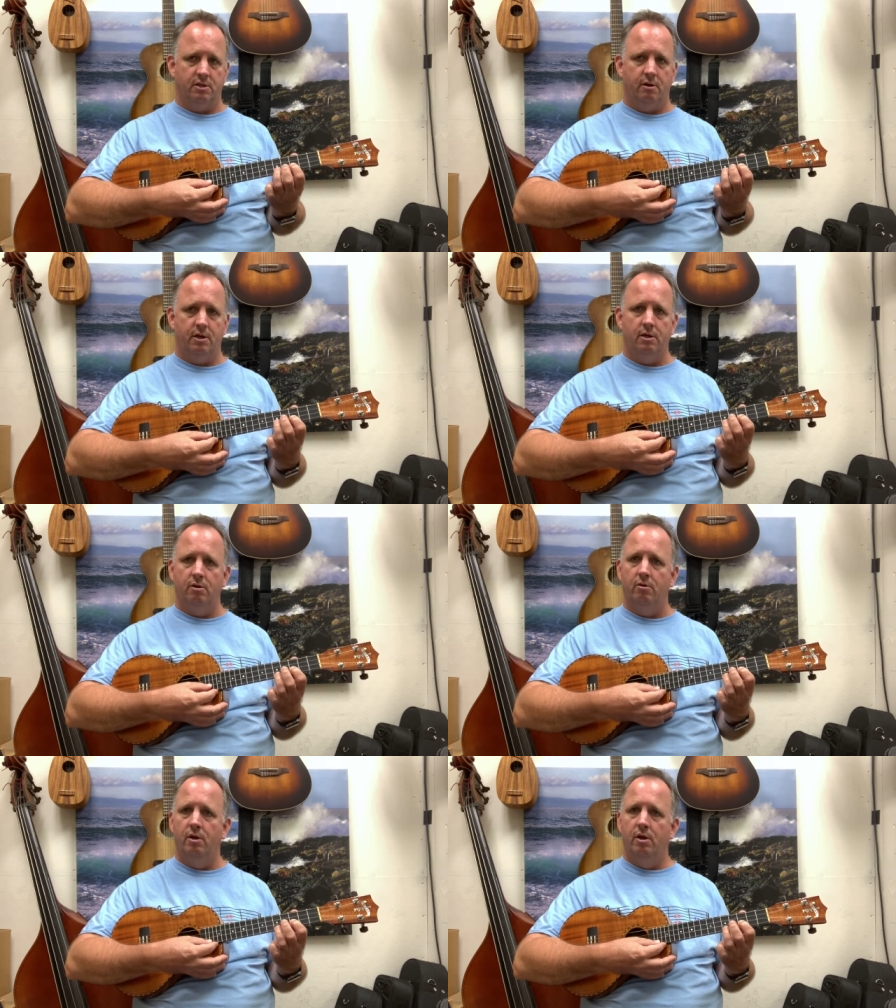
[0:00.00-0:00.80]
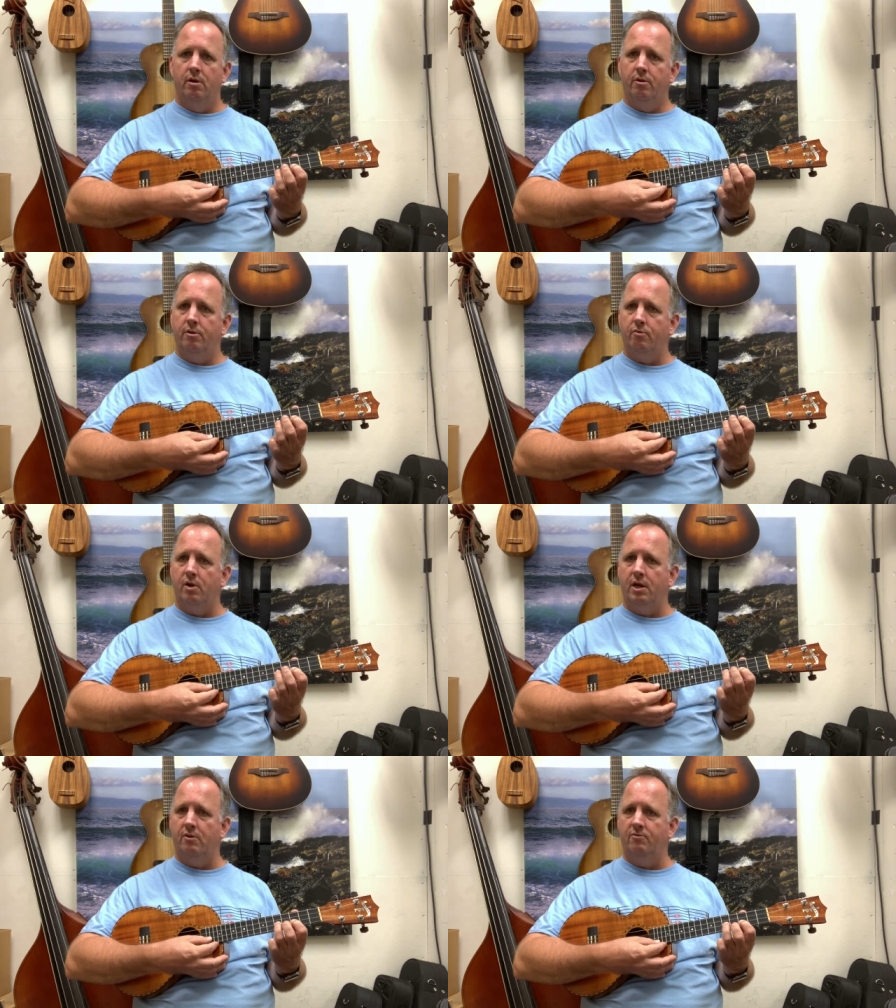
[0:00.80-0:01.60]
already knew.
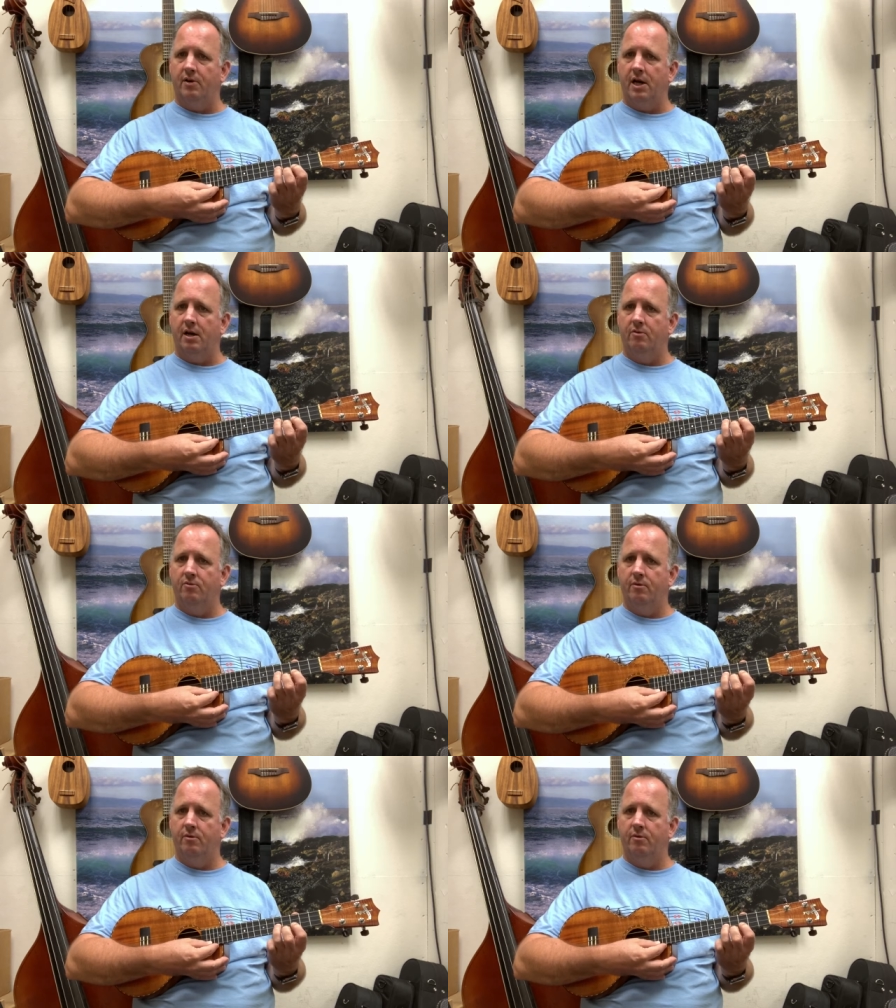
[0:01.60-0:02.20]
3, 5,